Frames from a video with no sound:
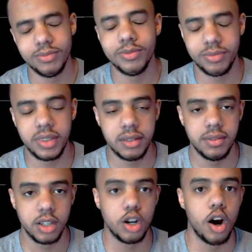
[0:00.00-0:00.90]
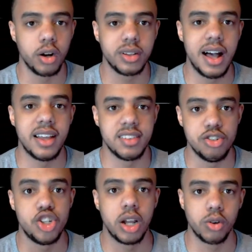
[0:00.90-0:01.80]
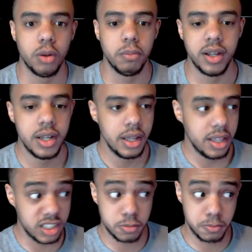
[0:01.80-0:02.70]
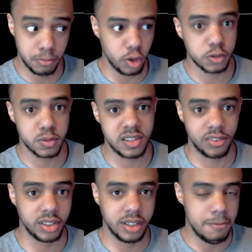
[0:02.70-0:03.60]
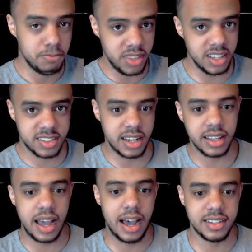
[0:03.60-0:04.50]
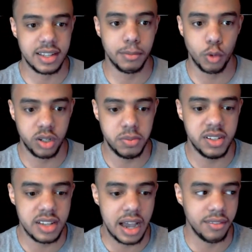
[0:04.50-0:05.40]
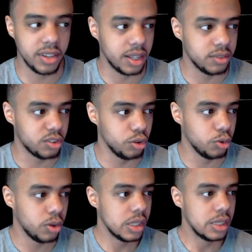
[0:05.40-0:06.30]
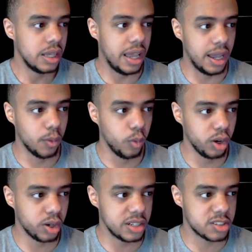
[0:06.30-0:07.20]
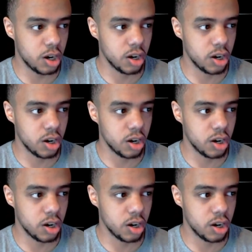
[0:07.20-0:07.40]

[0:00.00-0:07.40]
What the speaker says: the guard class in general, but it's more specifically these 10 guys I'm going to be diving into. And we're going to start